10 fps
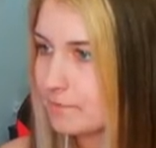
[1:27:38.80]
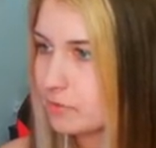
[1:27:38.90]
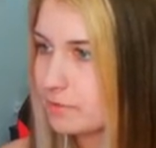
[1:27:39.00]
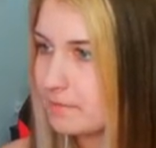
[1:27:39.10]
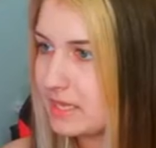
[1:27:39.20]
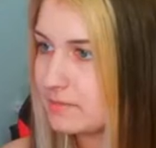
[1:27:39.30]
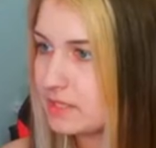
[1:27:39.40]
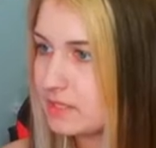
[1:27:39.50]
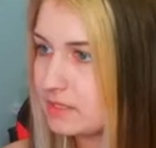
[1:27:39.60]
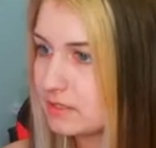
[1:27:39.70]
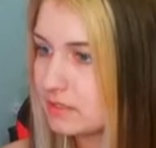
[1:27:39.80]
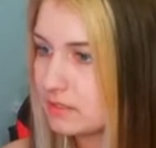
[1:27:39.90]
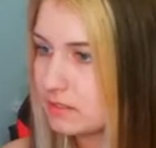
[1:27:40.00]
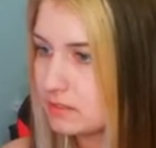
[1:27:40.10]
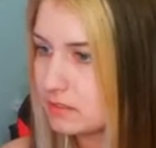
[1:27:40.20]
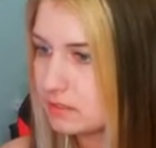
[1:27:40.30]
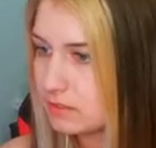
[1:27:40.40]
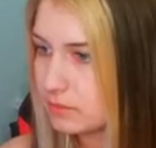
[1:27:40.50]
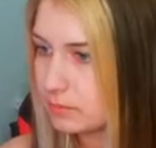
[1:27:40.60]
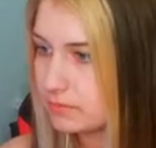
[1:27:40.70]
Or maybe
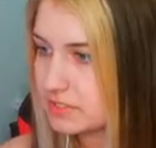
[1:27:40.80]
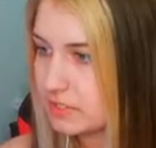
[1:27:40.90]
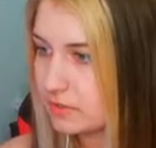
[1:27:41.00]
nope, that's not